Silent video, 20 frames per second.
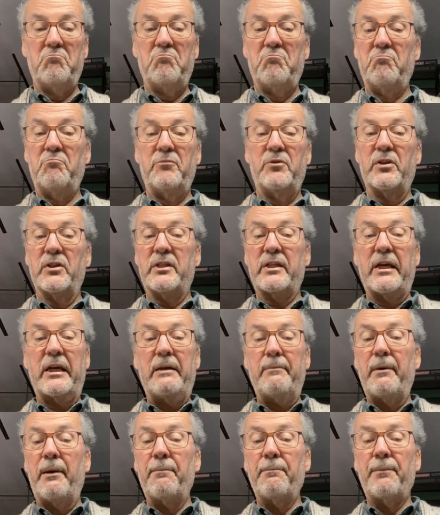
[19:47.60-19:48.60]
the
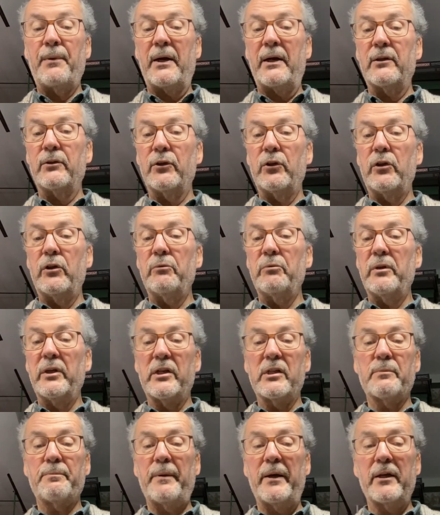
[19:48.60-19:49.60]
same impact that you would
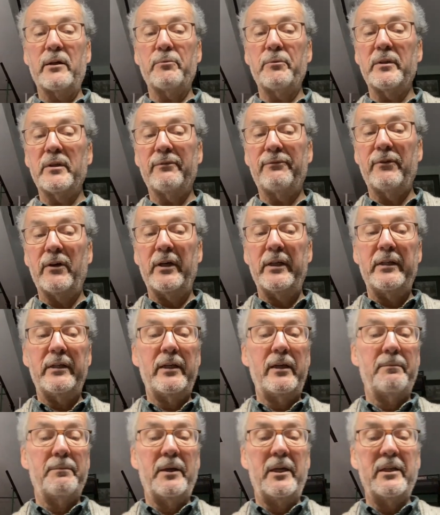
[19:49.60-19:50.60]
expect with a fine nib.